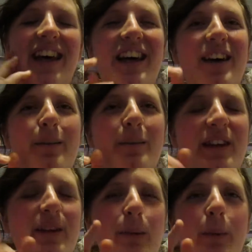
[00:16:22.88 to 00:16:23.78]
Um, but
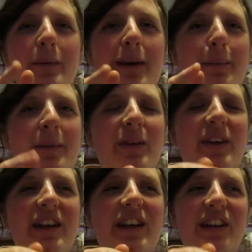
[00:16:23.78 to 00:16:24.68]
this won't be
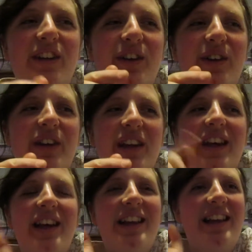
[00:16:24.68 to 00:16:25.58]
uploaded until
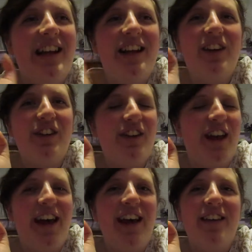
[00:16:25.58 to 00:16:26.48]
later
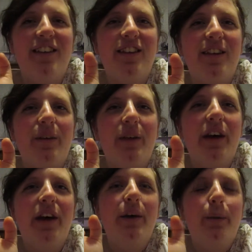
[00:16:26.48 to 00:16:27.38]
today, so
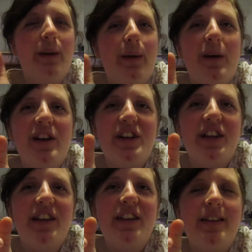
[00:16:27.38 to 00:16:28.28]
when you're watching
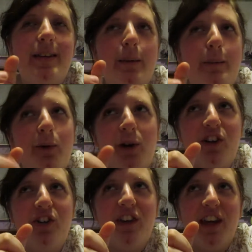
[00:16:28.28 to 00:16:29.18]
this, you'll be
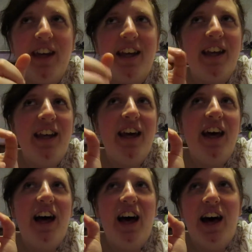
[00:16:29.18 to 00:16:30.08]
watching it
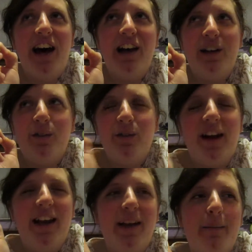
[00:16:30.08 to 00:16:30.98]
on
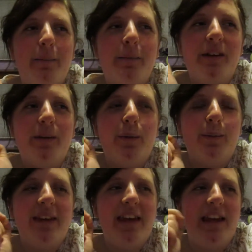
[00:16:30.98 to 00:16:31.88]
Friday, but it will
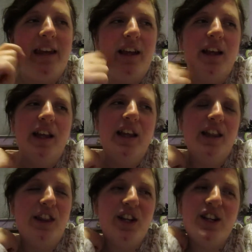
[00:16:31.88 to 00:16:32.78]
be
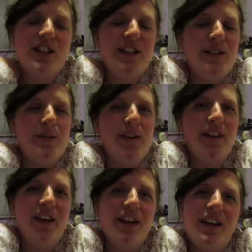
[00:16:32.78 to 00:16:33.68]
Thursday's
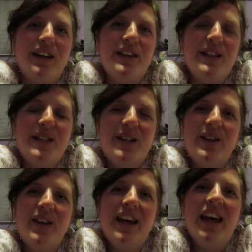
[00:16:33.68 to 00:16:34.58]
vlog. So,
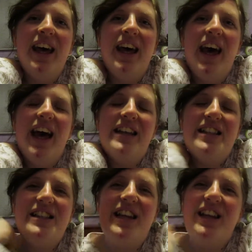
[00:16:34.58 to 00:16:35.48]

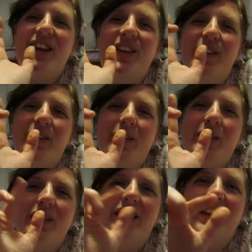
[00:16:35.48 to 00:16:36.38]
Stay
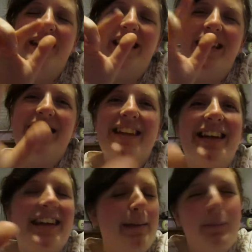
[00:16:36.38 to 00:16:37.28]
tuned.
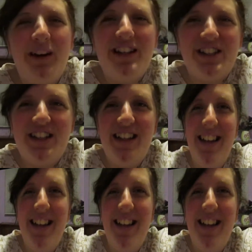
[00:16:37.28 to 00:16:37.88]
Keep watching.